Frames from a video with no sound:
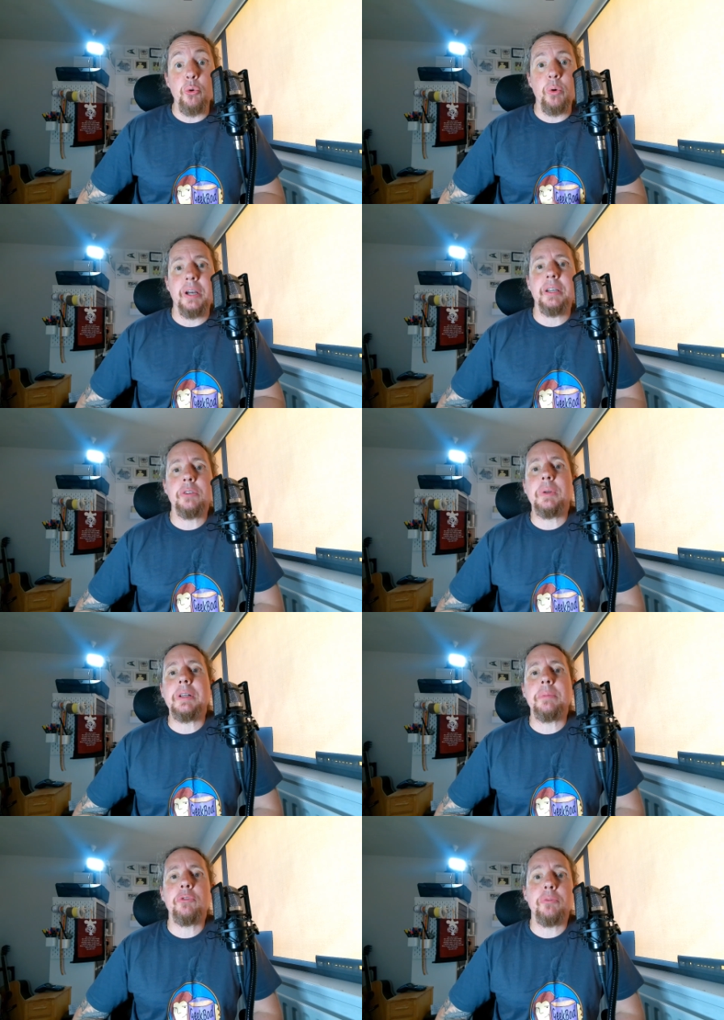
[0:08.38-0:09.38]
and
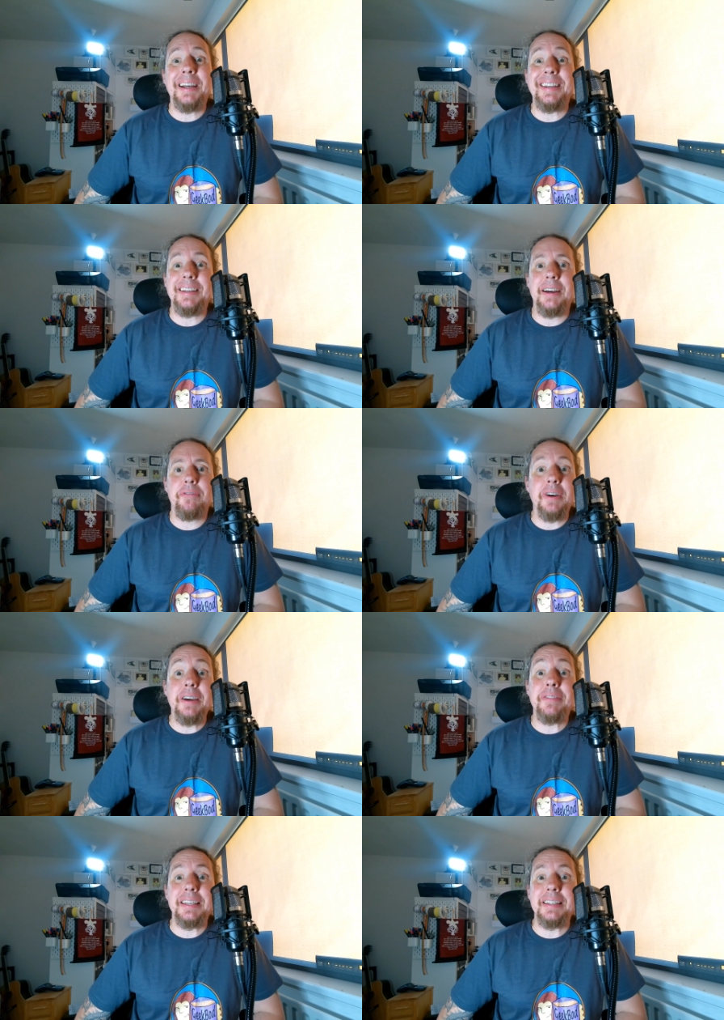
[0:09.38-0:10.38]
welcome to my
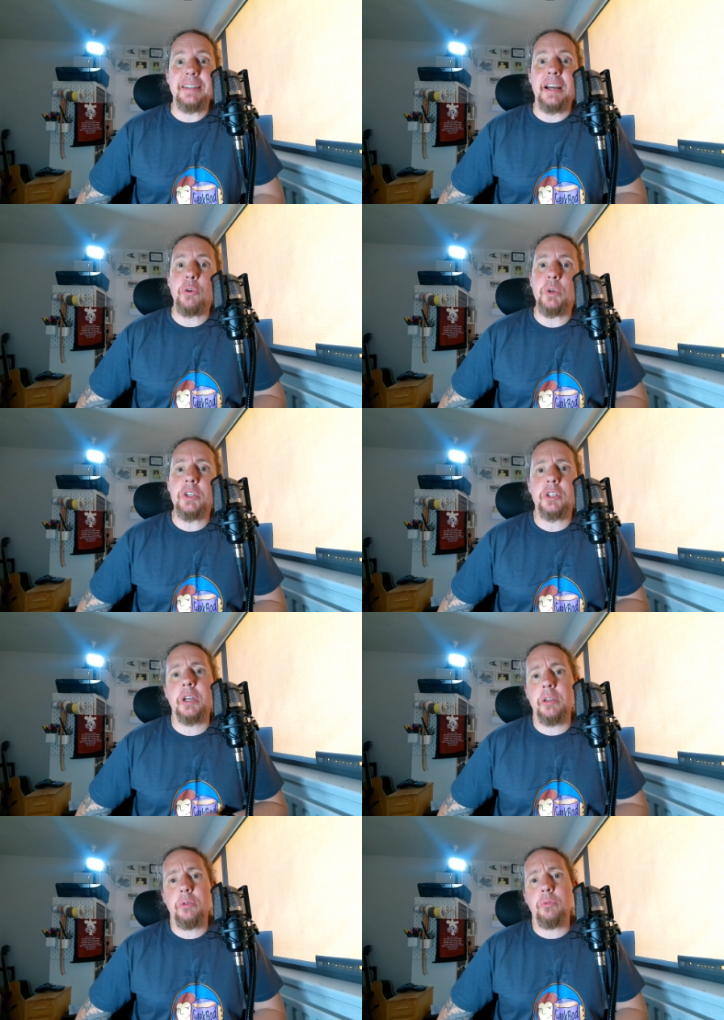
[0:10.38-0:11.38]
5 things I wish
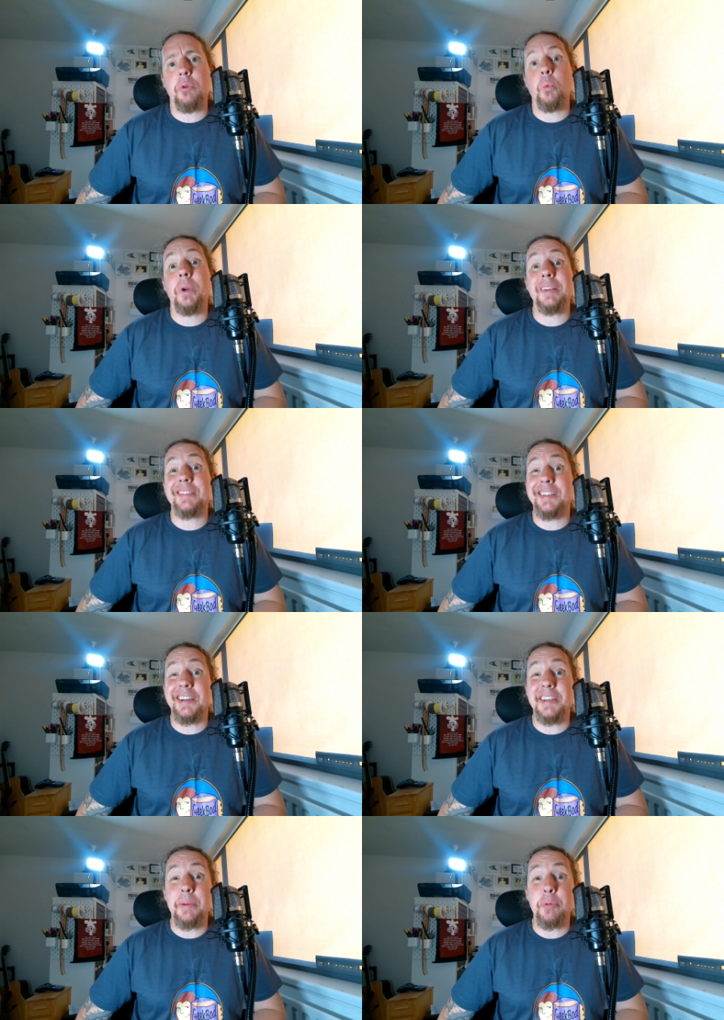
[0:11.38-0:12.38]
I'd known when I
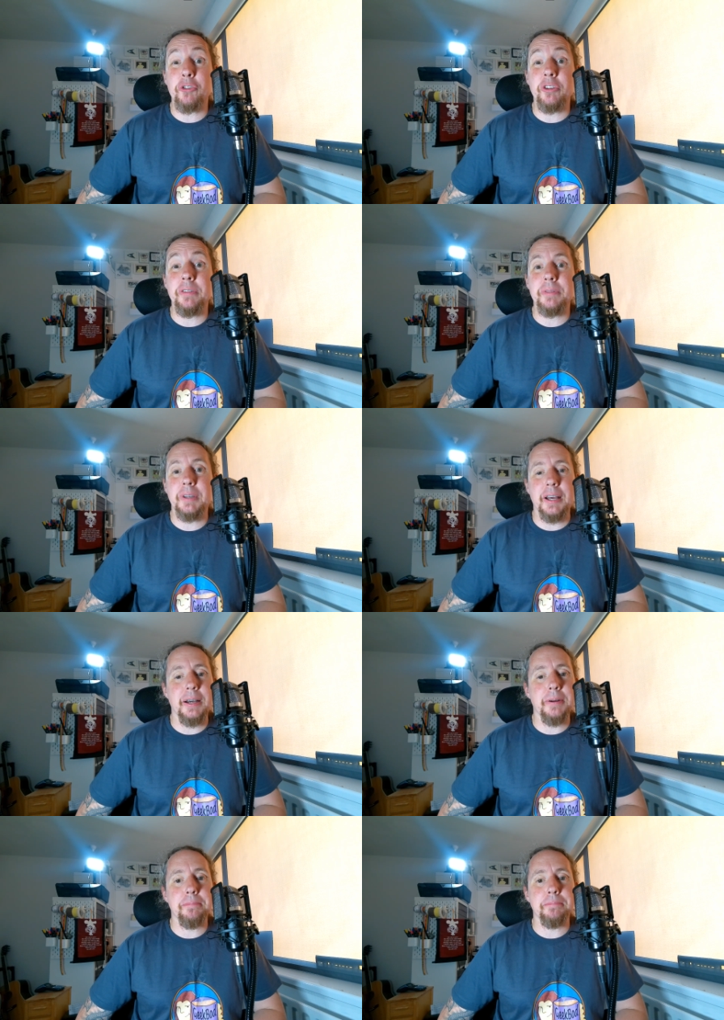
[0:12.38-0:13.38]
started airbrushing.
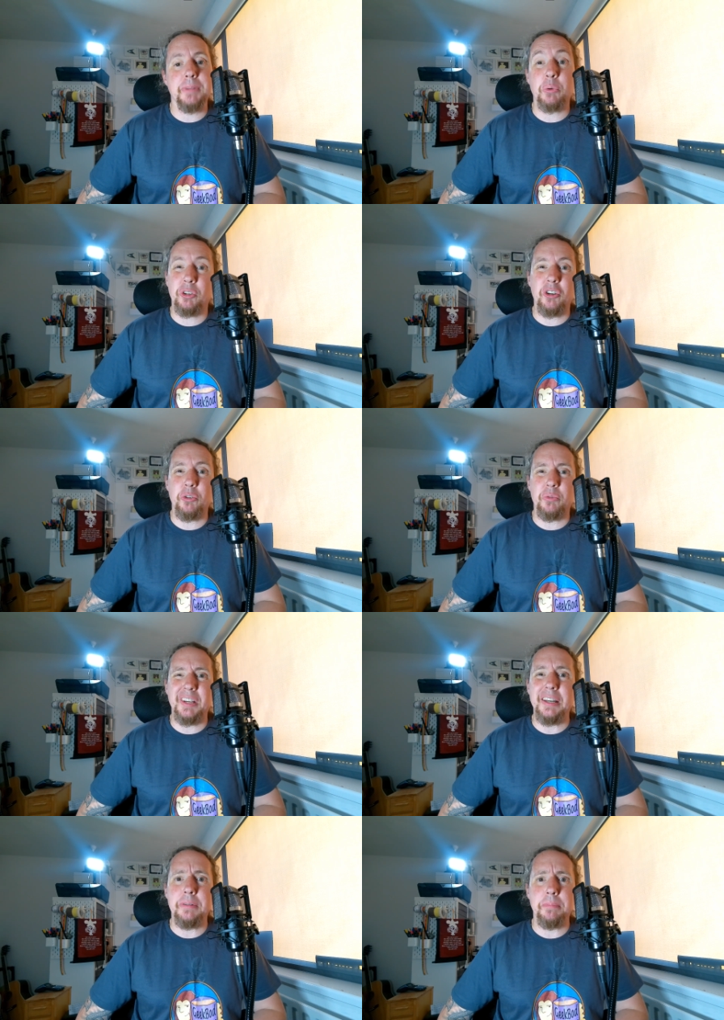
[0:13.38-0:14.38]
I was going to do
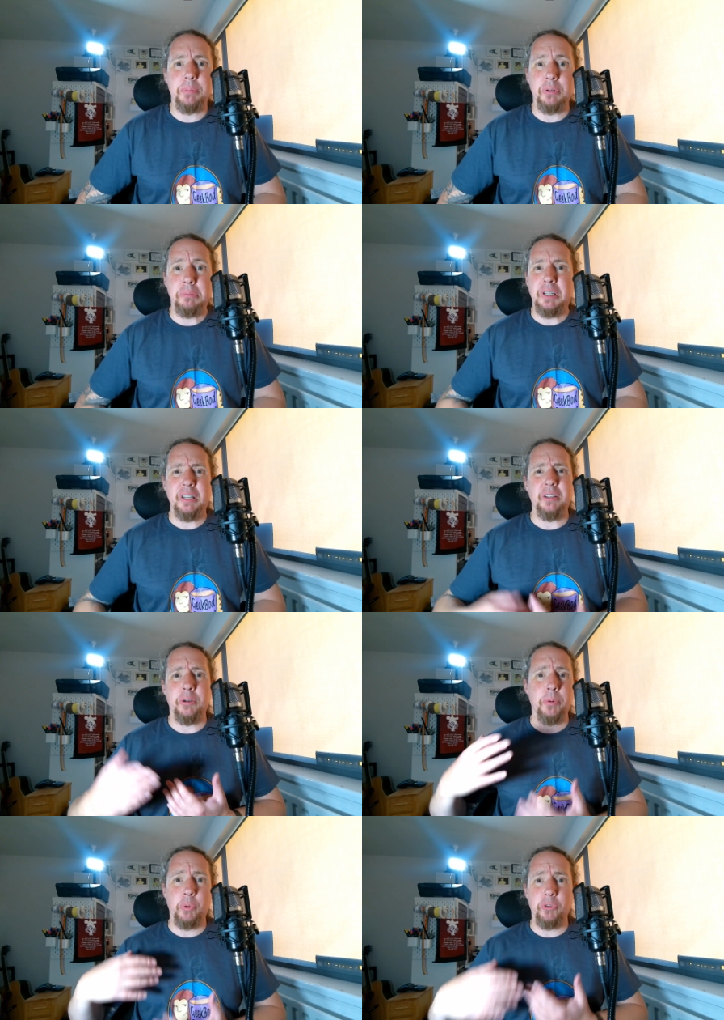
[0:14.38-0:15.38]
10, but
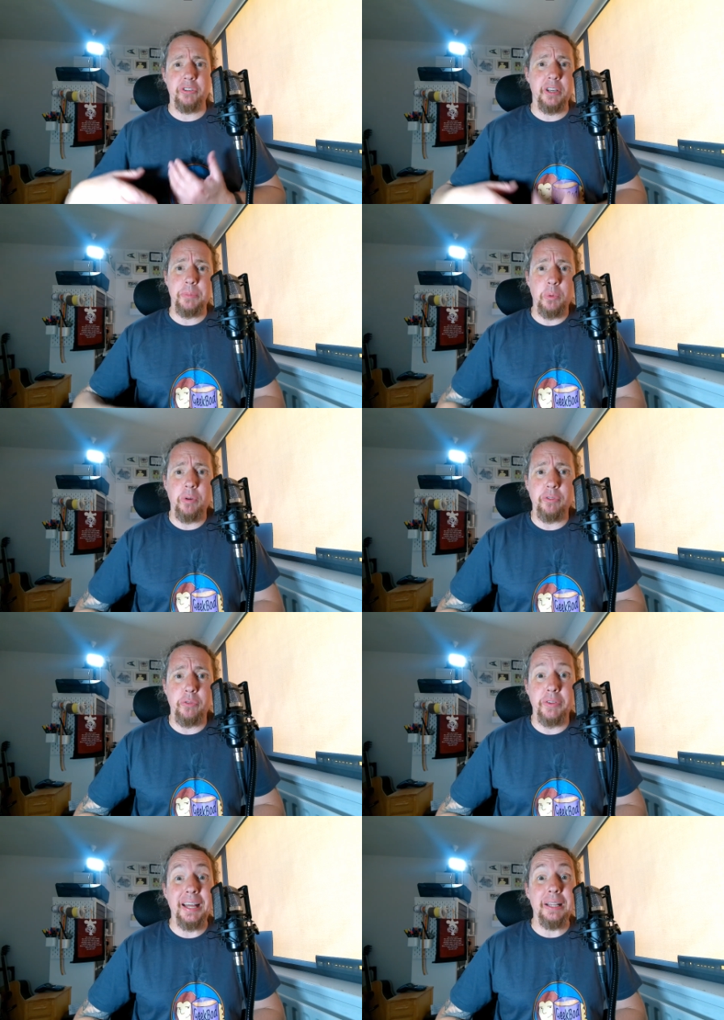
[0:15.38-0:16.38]
nobody wants to hear me waffle
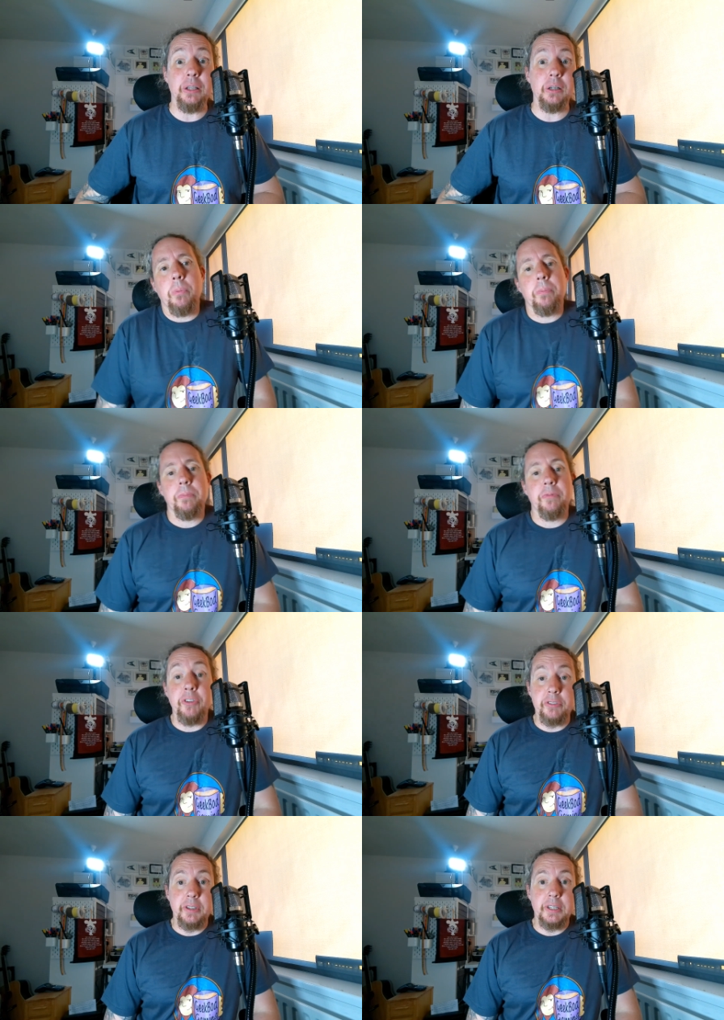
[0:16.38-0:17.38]
for that long.
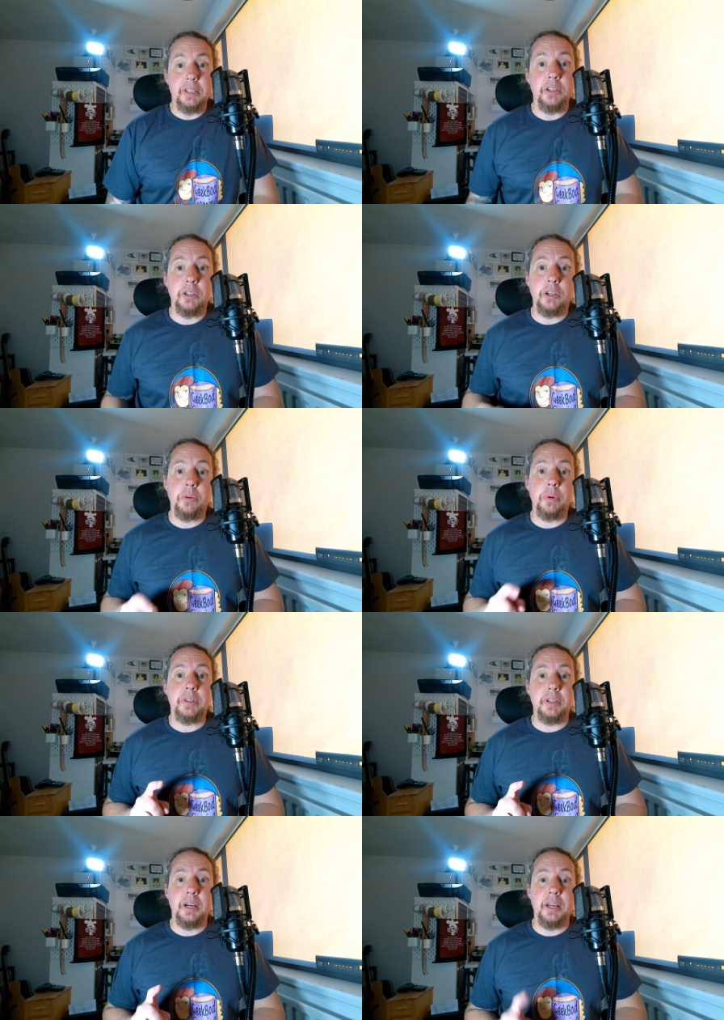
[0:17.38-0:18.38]
First thing, you're going to
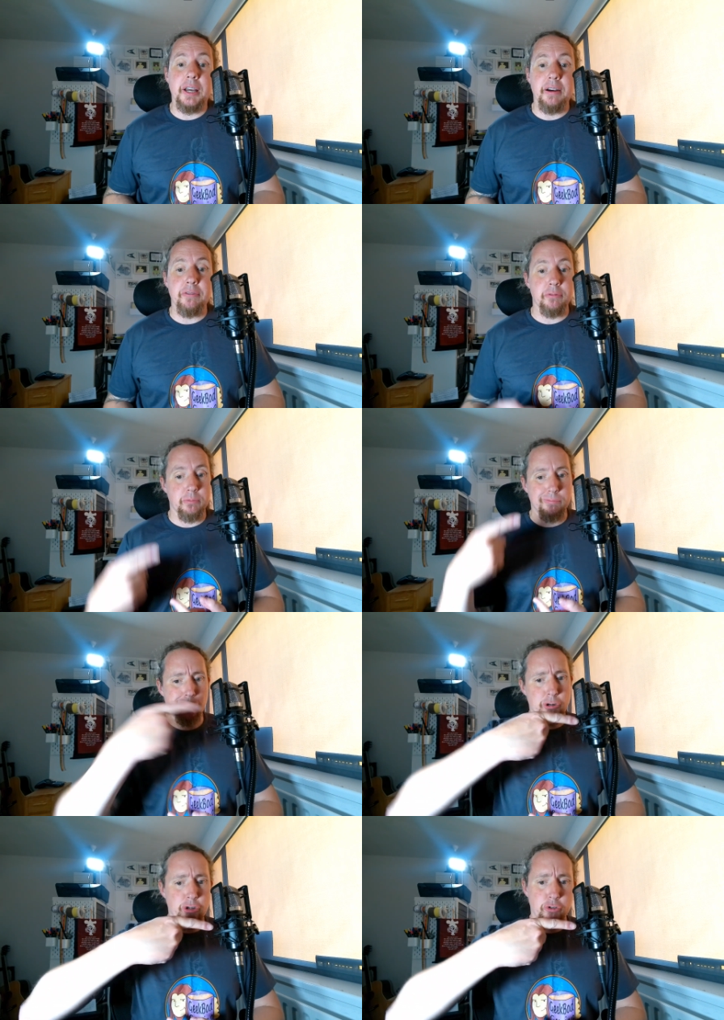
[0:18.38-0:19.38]
notice I have
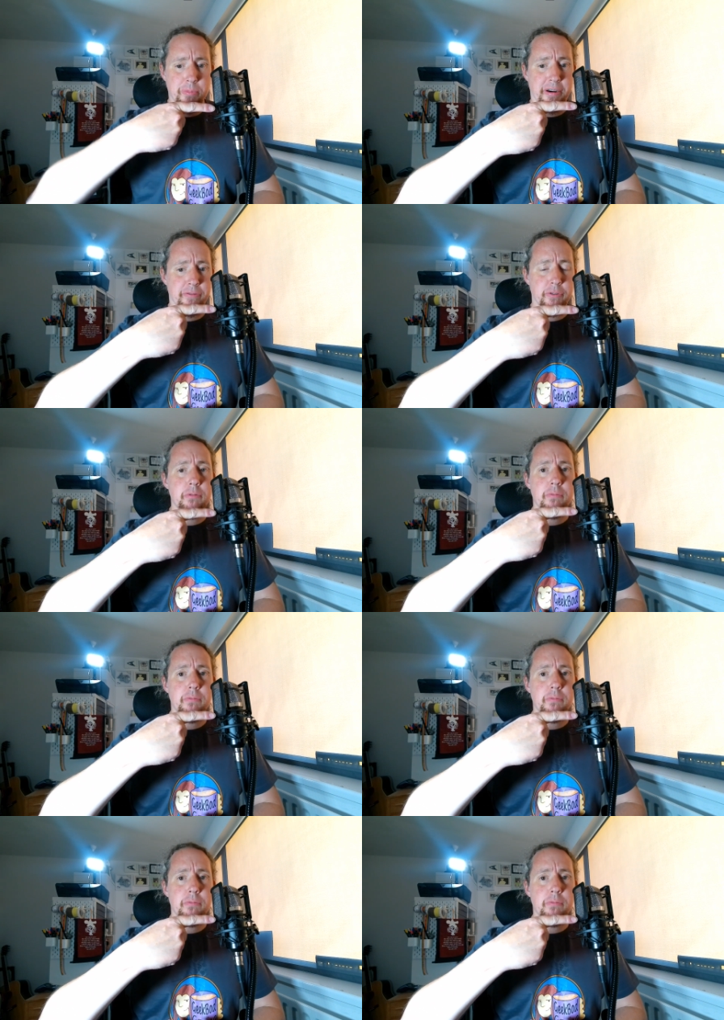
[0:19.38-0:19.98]
a new microphone,